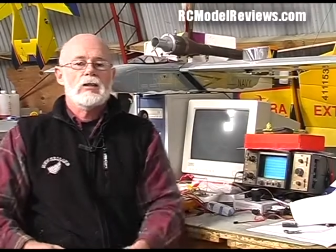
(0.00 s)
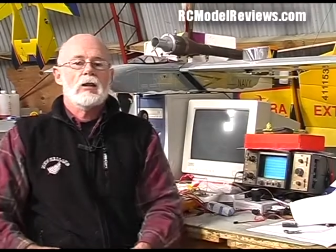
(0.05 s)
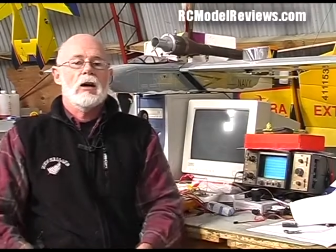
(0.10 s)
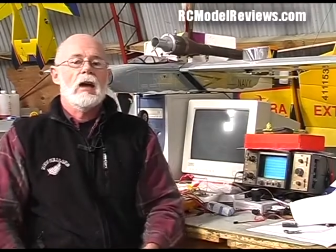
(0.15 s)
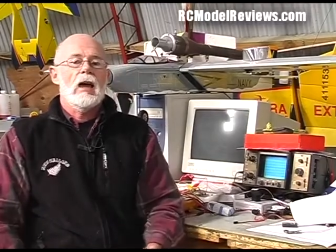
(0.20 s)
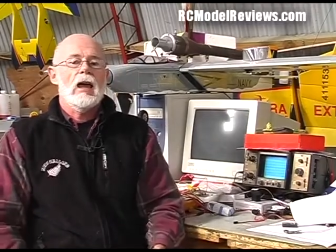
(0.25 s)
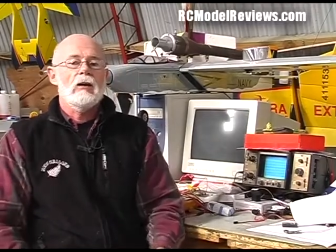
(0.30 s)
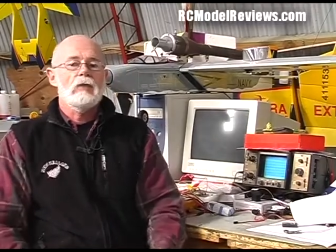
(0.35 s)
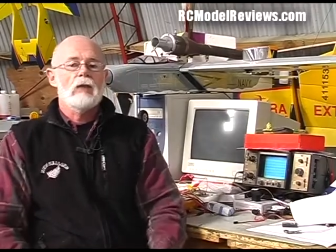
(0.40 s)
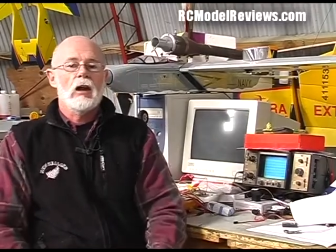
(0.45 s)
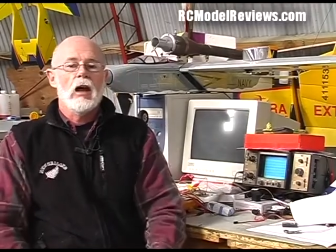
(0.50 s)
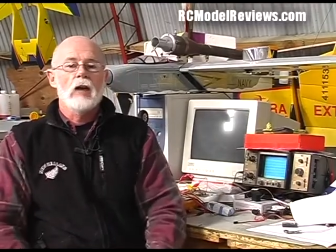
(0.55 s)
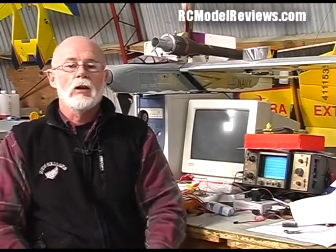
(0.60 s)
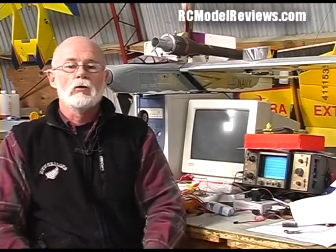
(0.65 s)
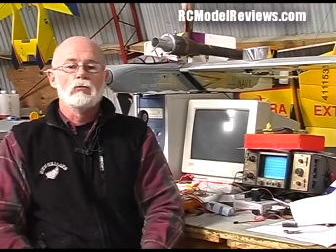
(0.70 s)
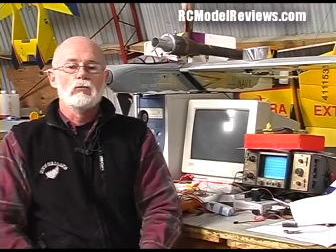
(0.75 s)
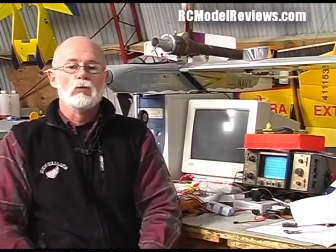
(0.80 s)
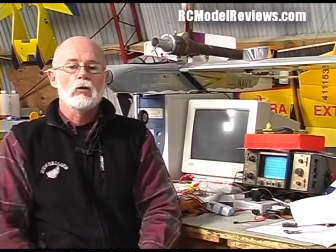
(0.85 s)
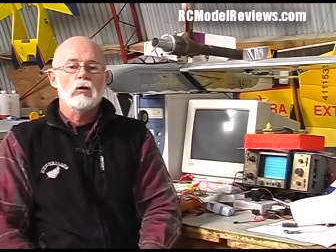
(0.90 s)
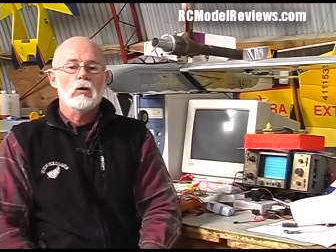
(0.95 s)
I have an
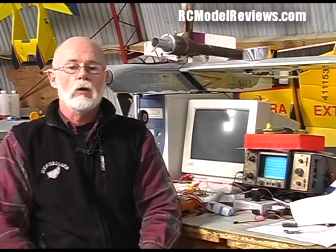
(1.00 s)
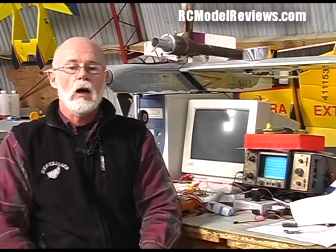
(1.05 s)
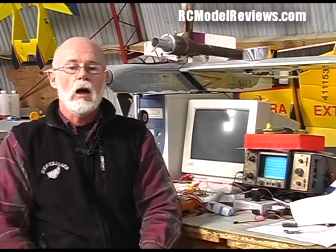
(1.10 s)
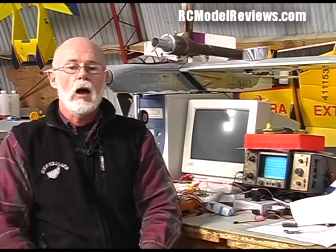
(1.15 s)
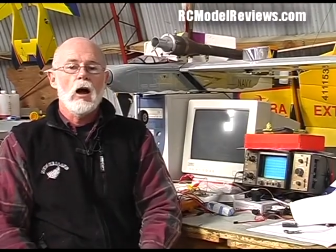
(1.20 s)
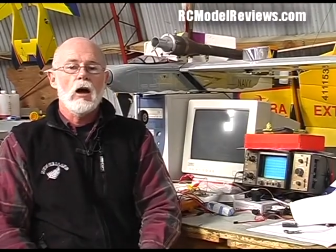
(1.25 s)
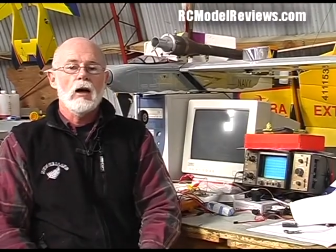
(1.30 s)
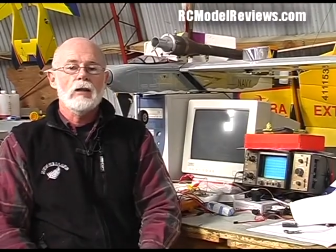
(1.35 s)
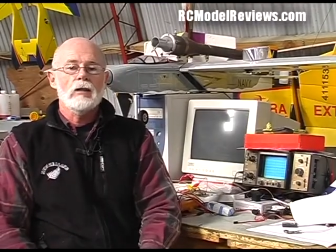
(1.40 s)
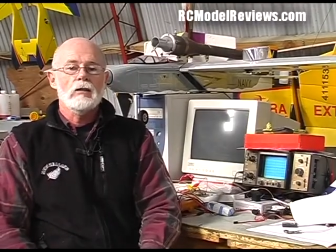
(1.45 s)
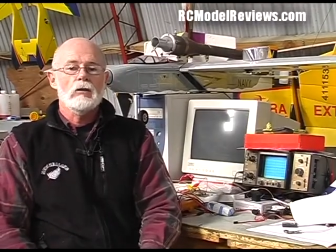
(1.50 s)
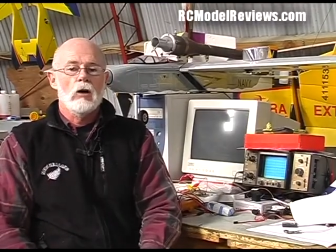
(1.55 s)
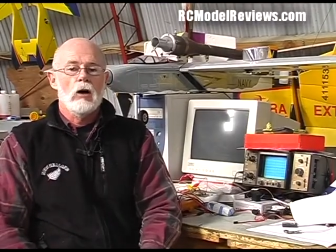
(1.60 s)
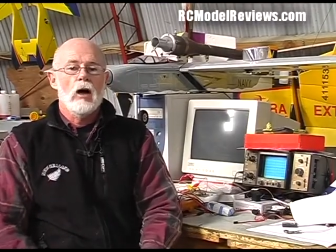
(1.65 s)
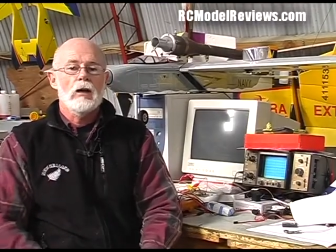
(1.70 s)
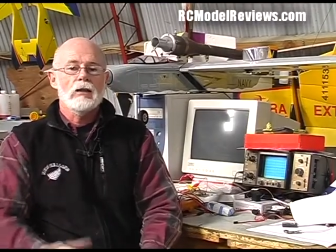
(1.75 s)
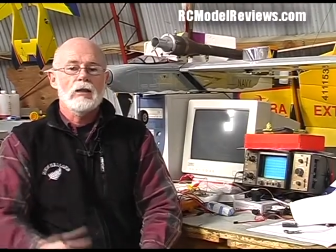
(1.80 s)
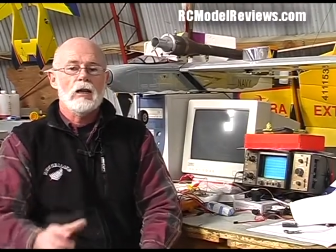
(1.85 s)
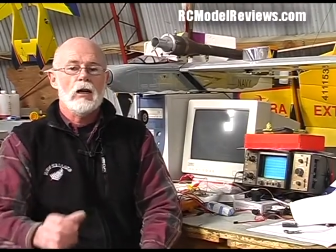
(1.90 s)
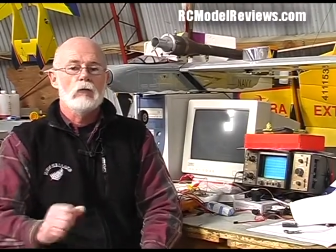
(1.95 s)
Aurora, a
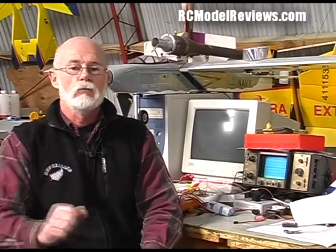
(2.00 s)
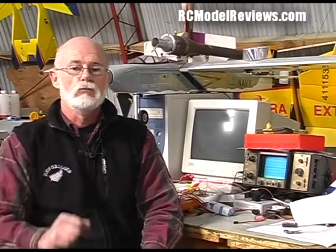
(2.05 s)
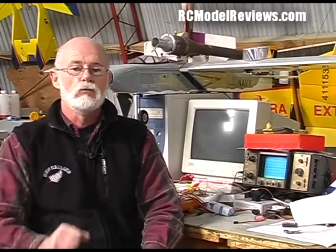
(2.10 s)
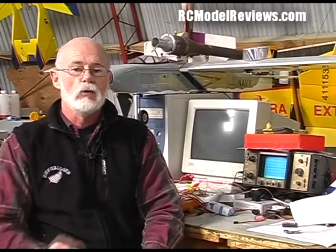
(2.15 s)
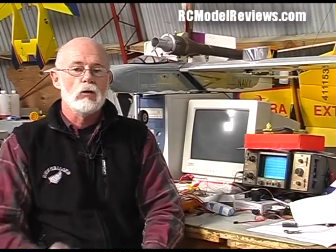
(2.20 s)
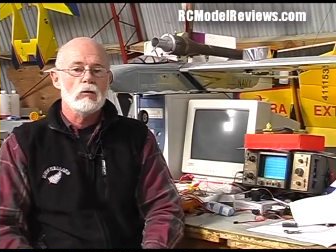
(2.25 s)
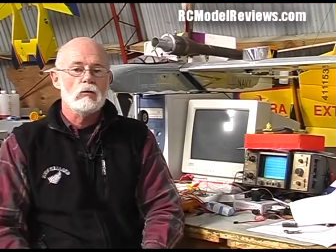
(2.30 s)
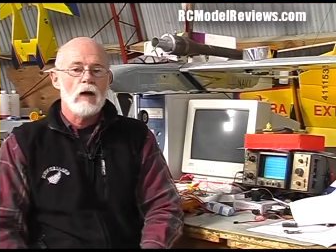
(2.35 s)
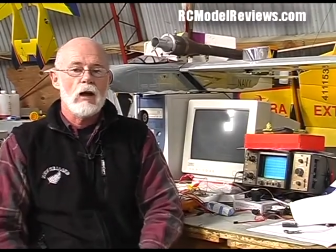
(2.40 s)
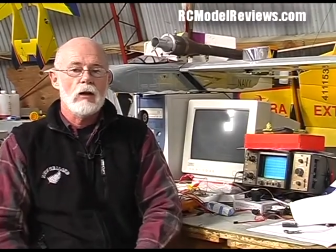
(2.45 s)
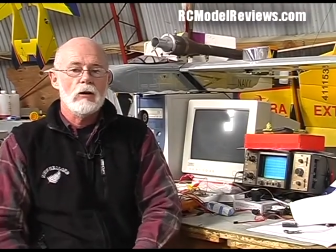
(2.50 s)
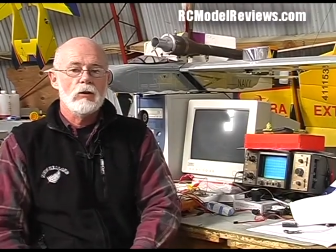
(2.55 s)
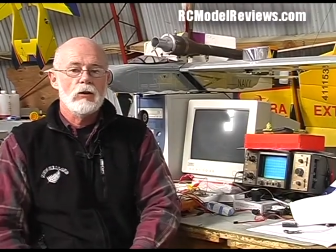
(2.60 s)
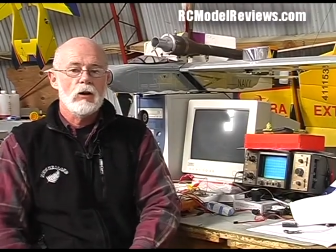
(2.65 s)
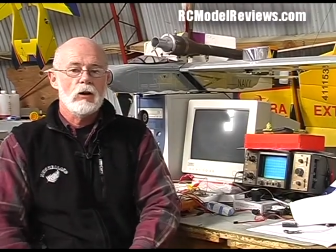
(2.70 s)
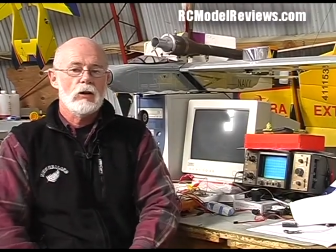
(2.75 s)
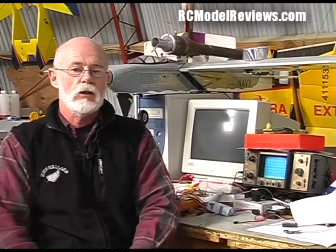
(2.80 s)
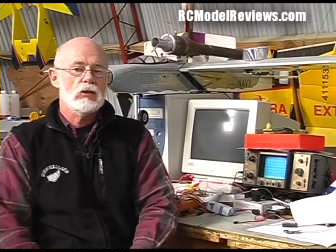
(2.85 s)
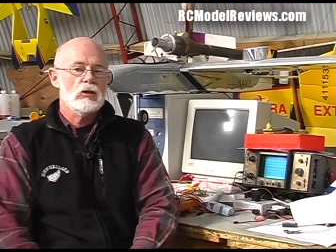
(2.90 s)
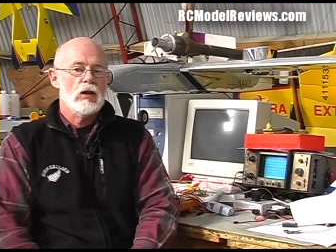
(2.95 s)
Hitec Aurora
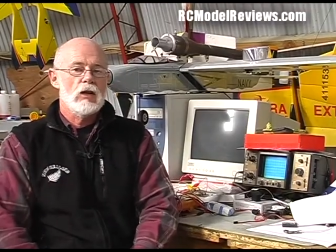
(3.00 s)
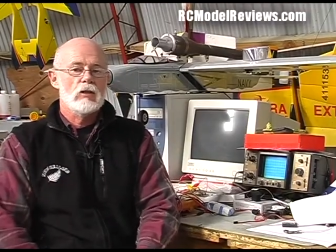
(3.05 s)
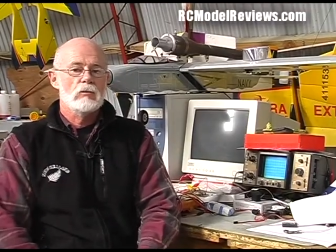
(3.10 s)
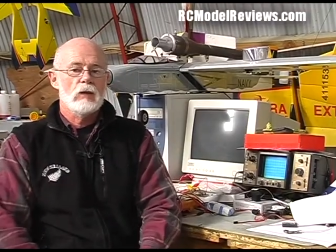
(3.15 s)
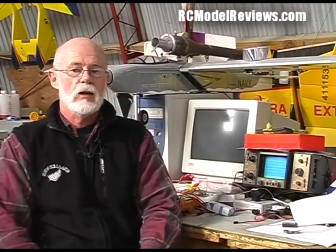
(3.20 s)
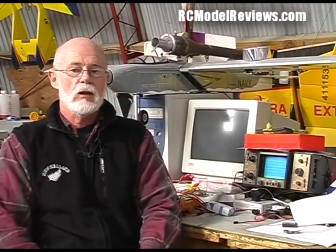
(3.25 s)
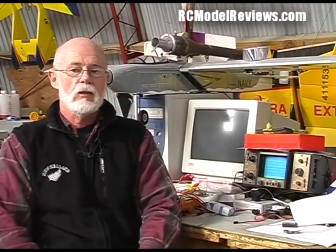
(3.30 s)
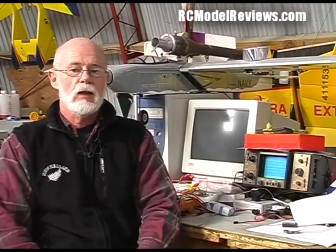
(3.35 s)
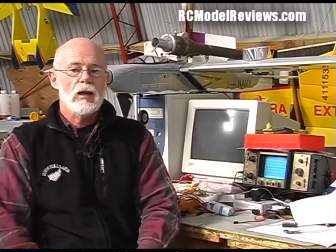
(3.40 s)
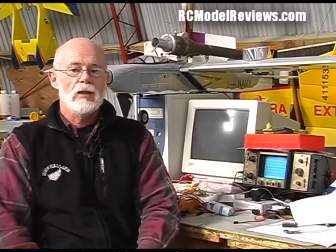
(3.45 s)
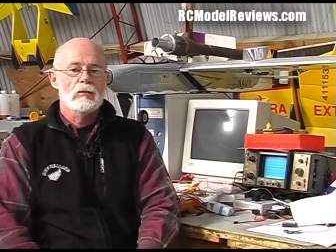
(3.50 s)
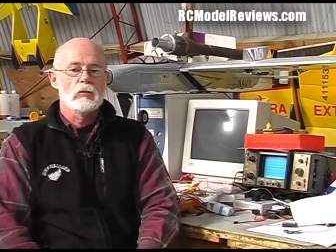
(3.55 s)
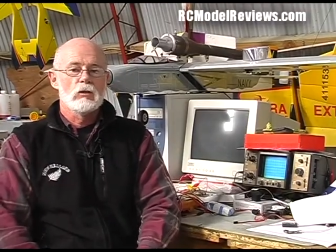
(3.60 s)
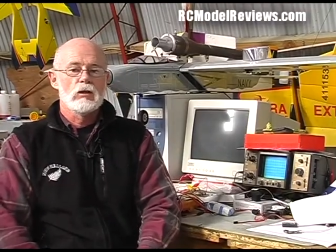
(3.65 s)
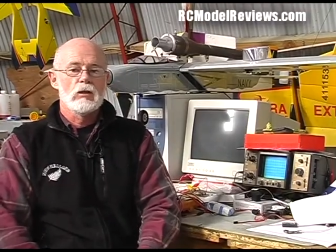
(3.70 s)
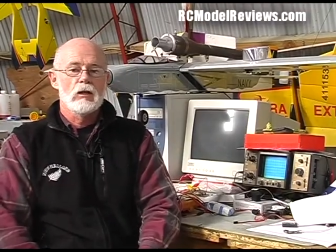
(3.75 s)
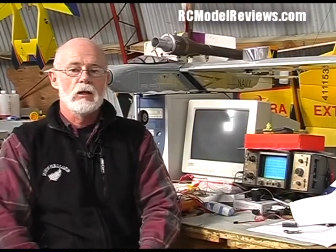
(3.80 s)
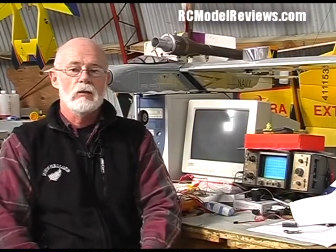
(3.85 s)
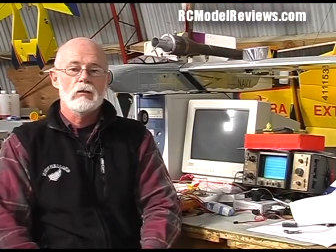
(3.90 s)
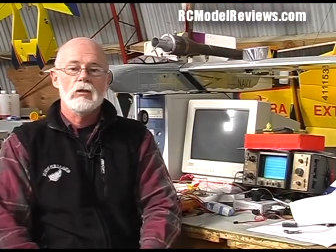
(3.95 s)
9 transmitter that was
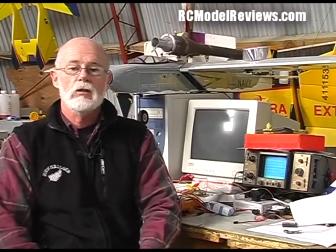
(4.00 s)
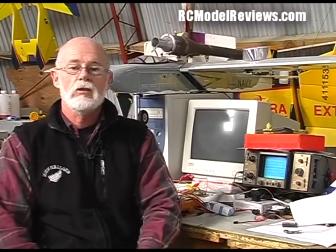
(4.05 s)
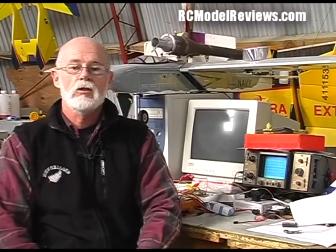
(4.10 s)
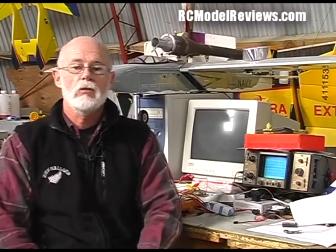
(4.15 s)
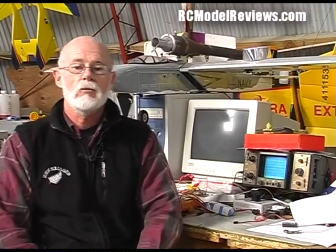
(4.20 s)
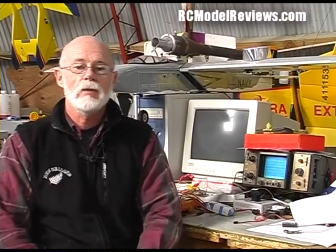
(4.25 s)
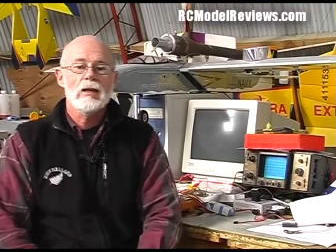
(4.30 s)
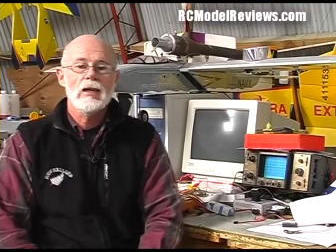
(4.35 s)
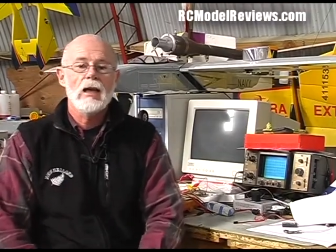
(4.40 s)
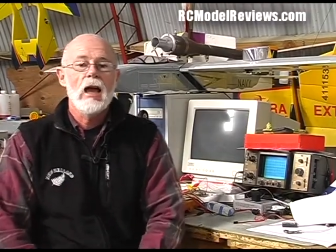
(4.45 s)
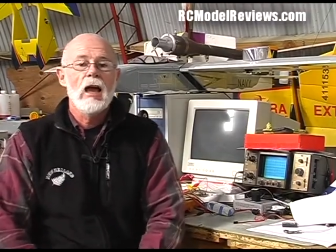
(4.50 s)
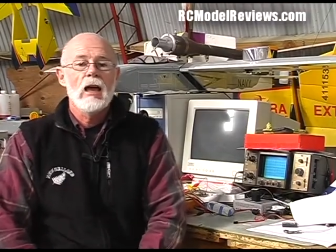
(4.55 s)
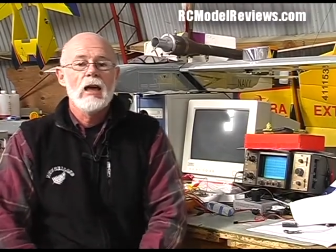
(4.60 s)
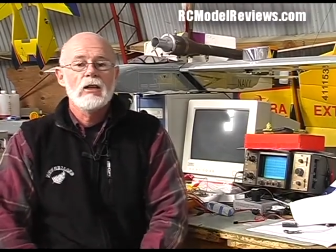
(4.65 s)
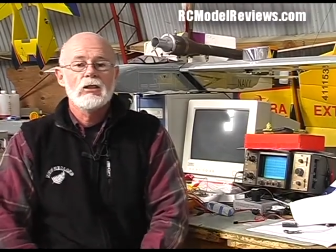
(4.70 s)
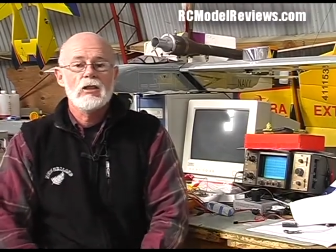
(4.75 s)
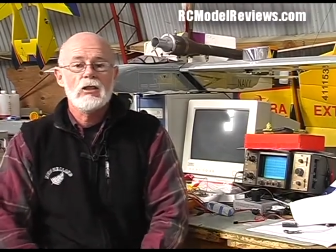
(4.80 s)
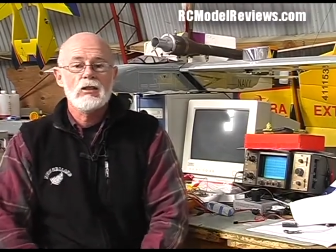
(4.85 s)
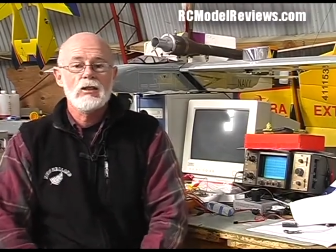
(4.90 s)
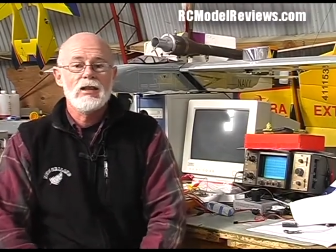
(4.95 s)
delivered to me
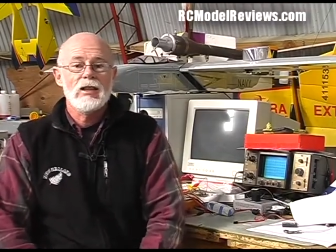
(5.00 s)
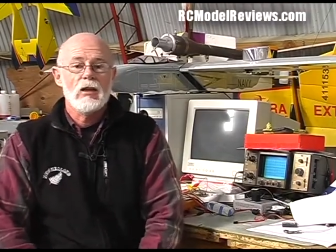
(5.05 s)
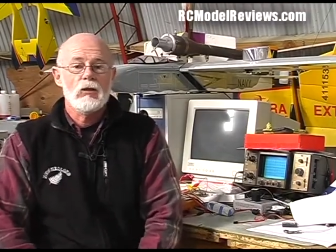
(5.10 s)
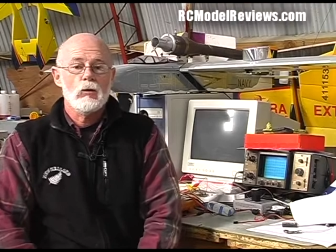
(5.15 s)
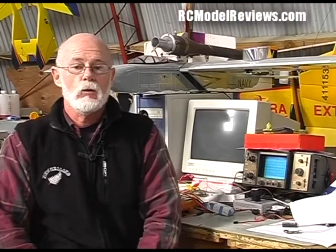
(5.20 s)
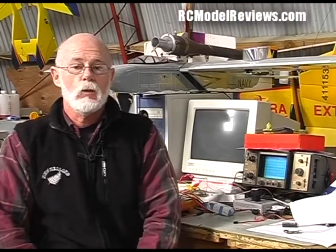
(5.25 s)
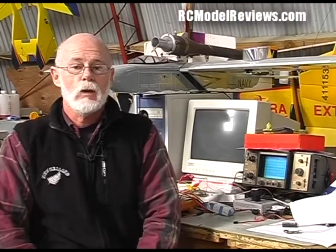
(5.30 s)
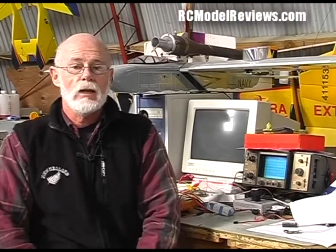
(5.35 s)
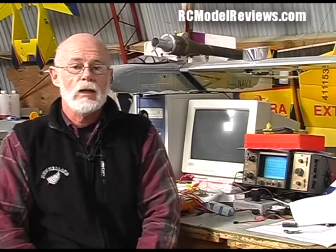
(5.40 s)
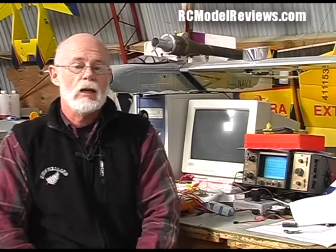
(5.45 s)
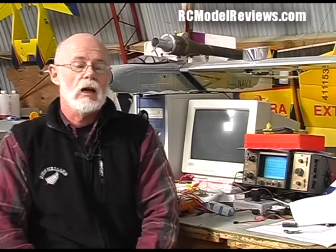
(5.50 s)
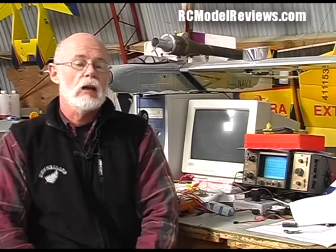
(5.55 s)
just the other week,